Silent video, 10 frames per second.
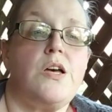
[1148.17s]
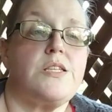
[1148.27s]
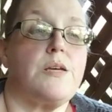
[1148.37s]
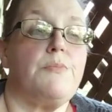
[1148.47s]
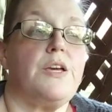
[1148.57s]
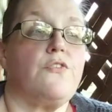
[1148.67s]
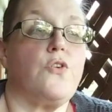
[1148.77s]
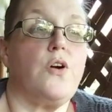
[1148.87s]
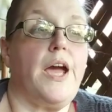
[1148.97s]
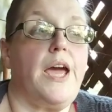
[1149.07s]
something
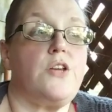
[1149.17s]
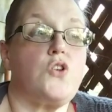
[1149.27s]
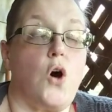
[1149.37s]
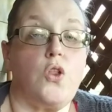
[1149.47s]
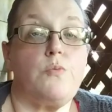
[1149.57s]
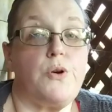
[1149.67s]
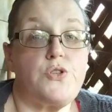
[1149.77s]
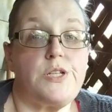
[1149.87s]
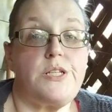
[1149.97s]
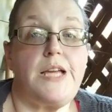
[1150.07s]
for a taller
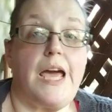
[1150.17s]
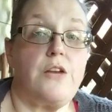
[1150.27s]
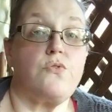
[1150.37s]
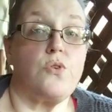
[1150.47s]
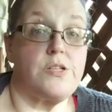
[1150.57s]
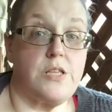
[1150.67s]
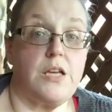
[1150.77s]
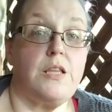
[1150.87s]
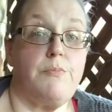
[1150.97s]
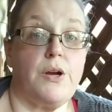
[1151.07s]
person and for a
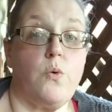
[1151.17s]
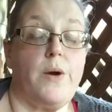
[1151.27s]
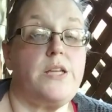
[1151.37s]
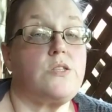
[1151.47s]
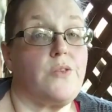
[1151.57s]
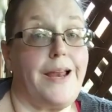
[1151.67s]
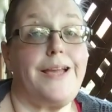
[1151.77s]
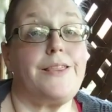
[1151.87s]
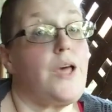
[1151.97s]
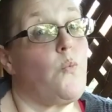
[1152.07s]
slightly bigger weight so that I can
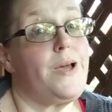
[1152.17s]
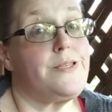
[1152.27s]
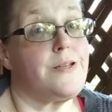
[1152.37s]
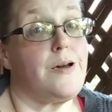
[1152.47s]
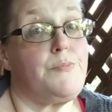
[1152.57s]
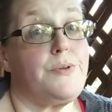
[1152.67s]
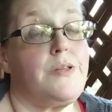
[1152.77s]
get that waist up.